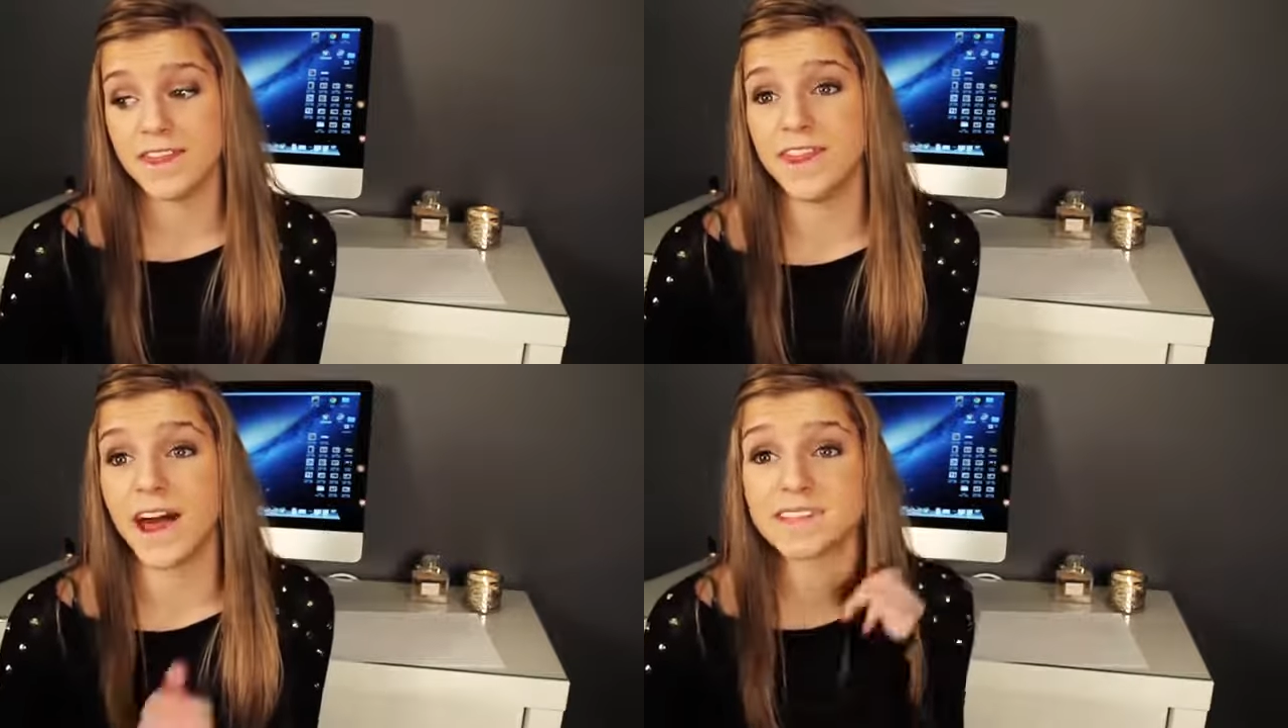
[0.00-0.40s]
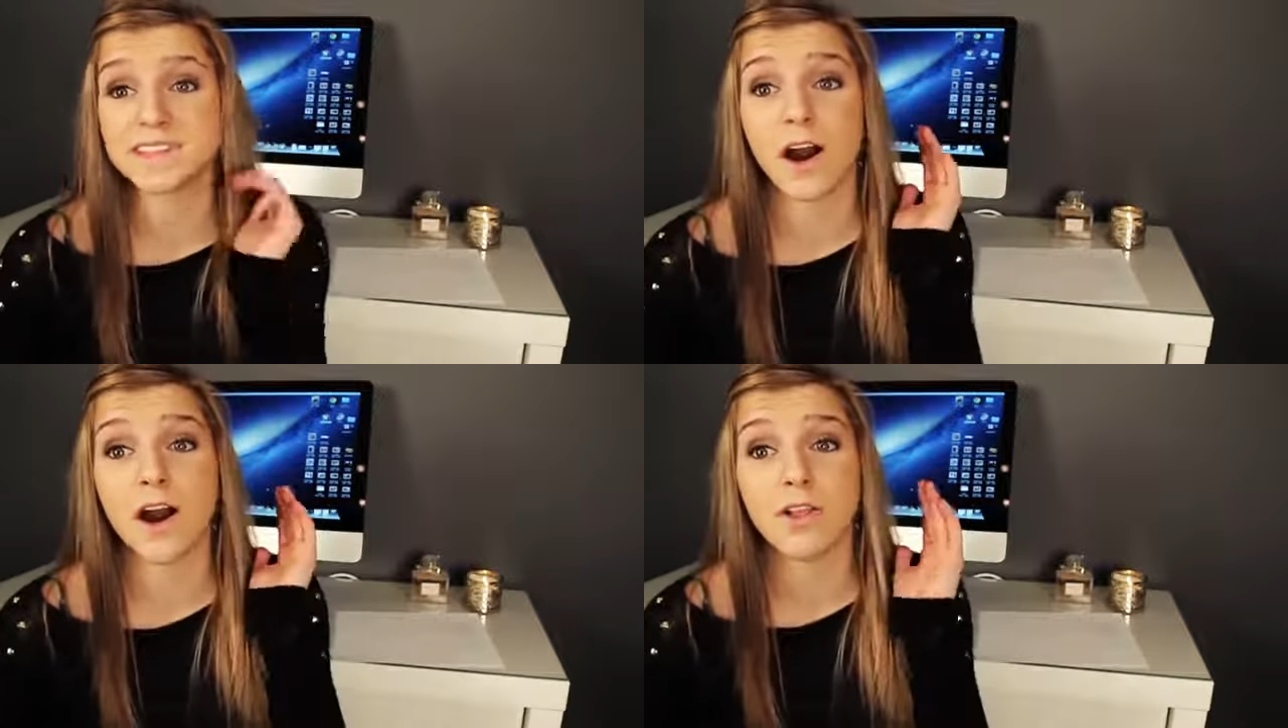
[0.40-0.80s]

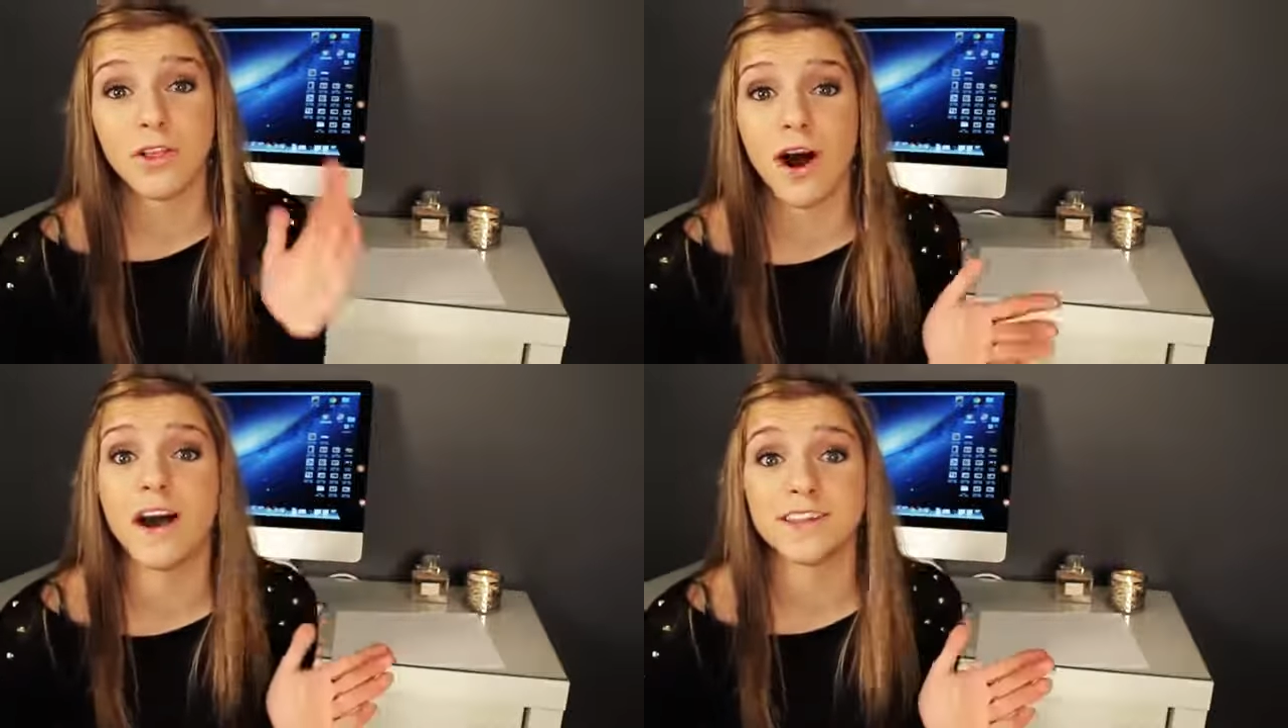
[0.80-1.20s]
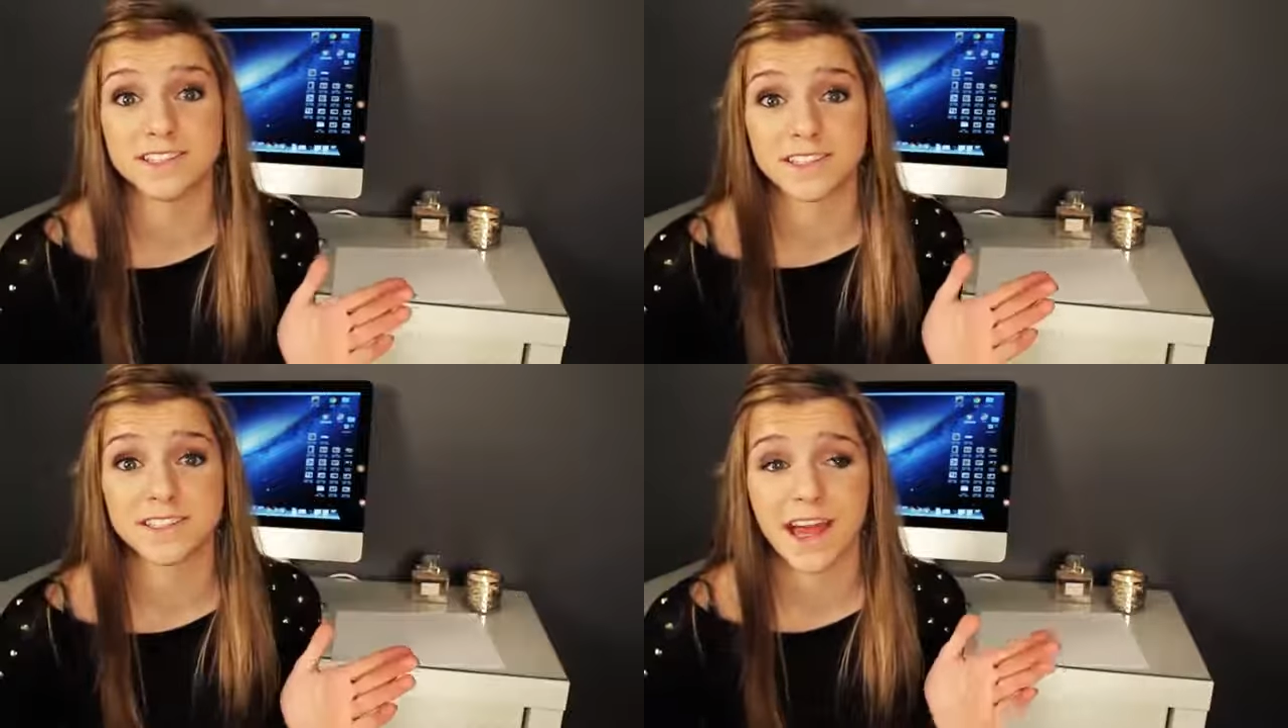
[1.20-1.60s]
that's a lot.
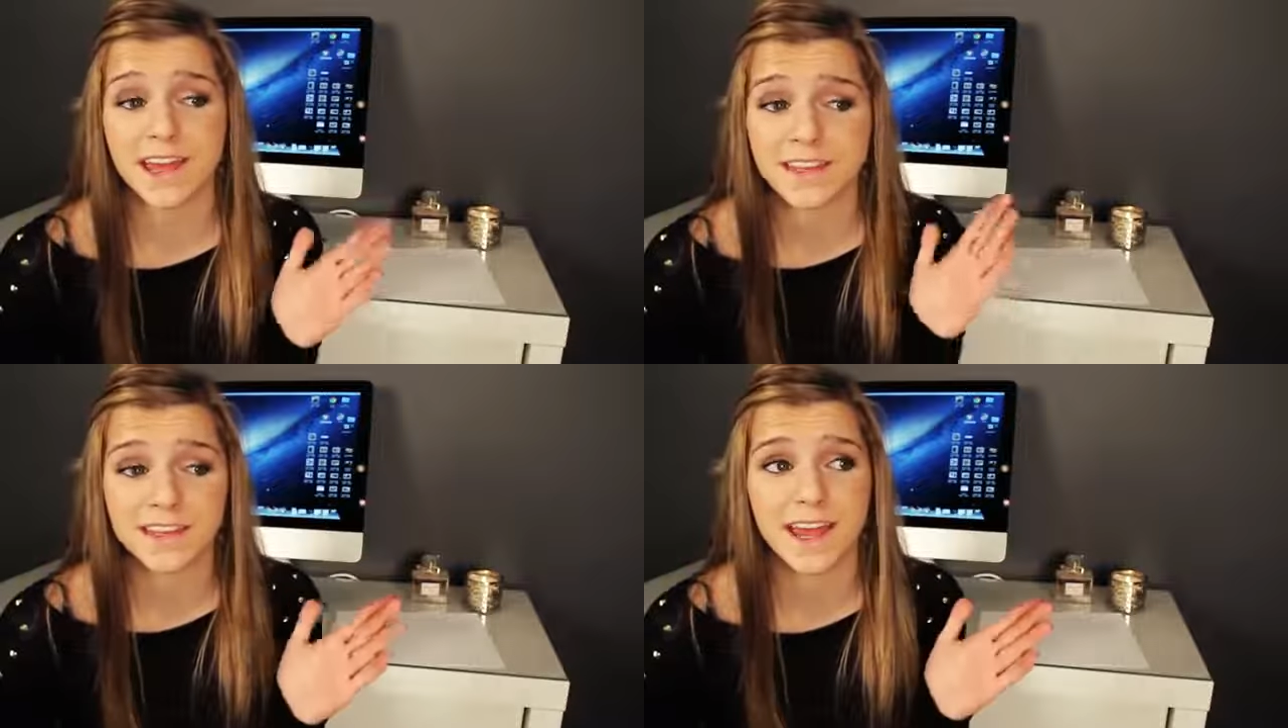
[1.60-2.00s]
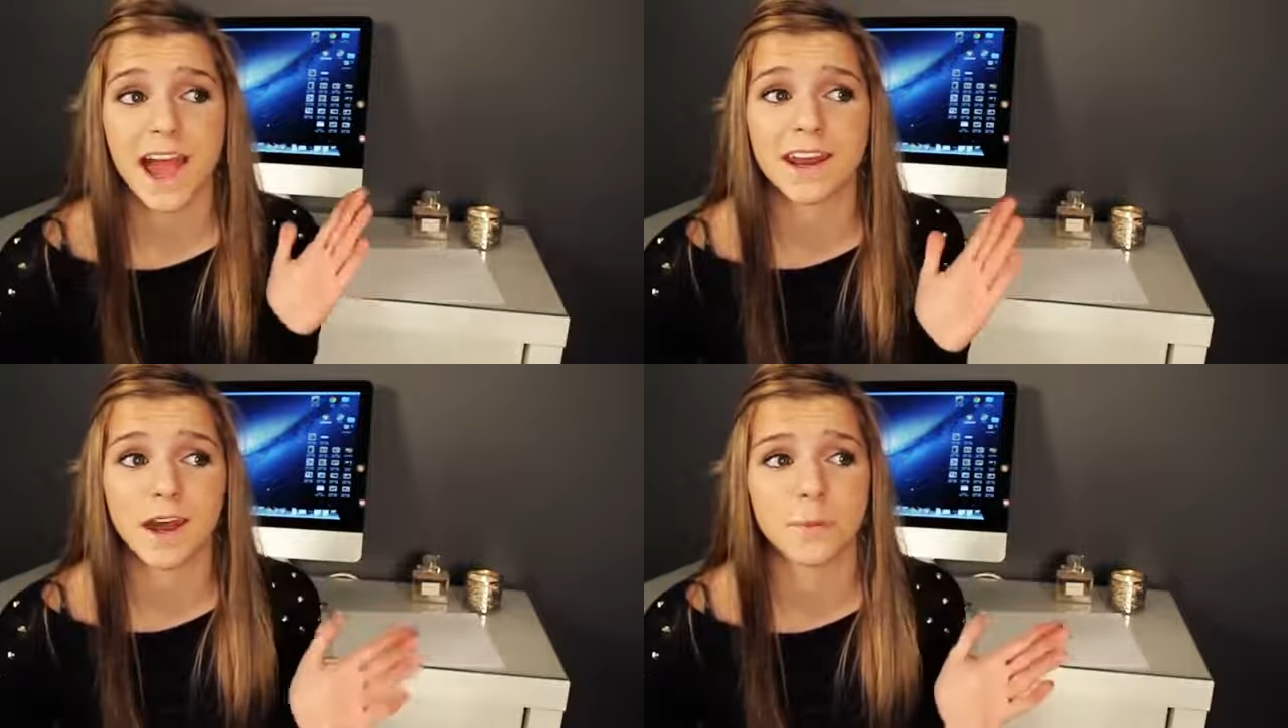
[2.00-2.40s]
That can
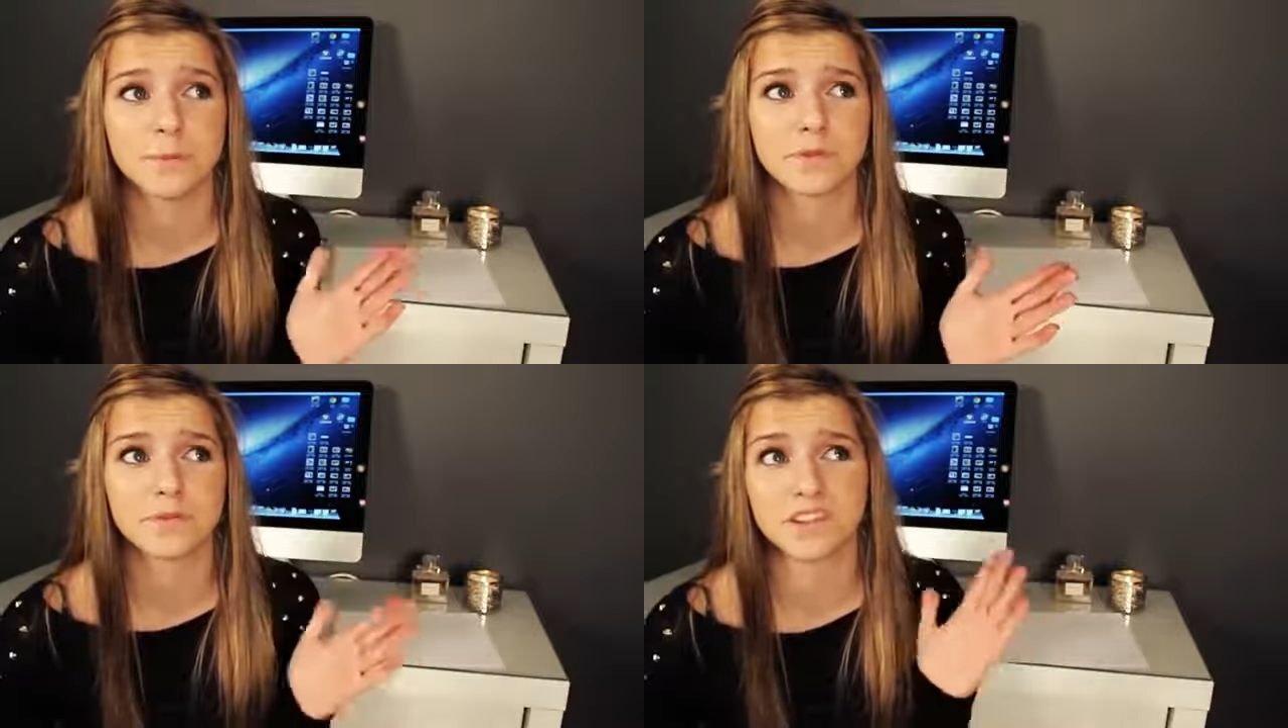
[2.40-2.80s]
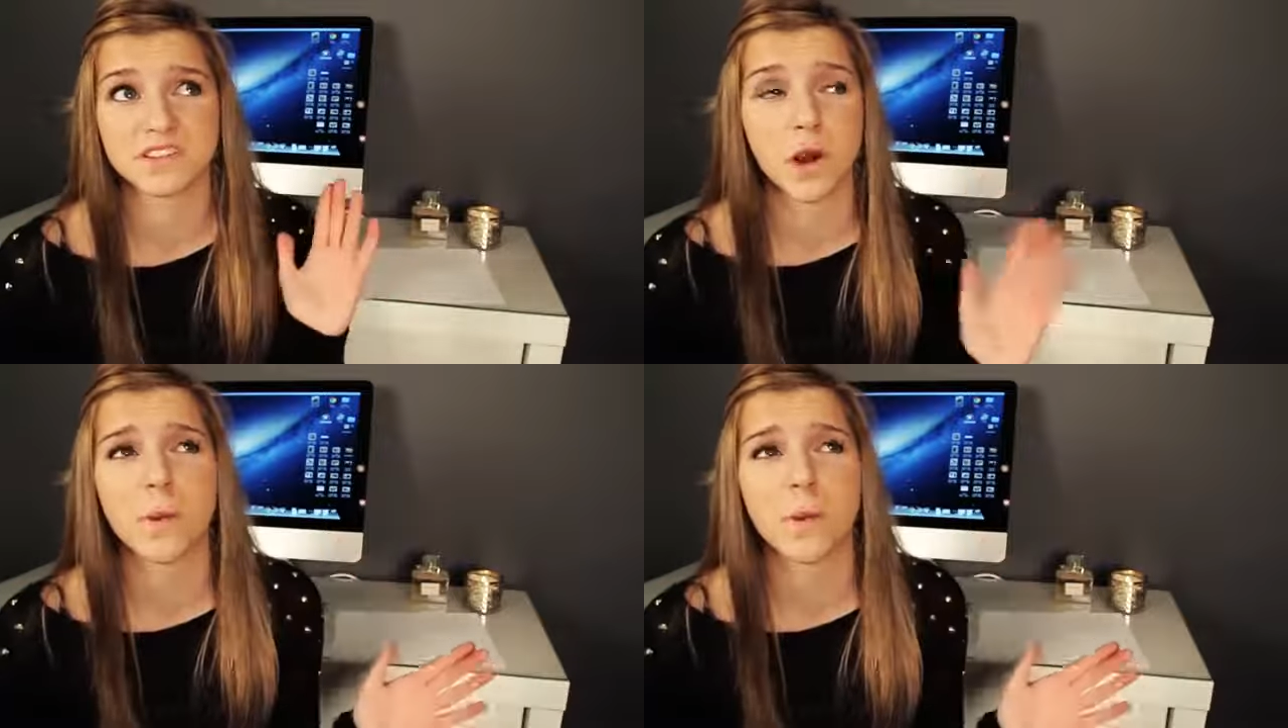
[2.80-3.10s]
add up so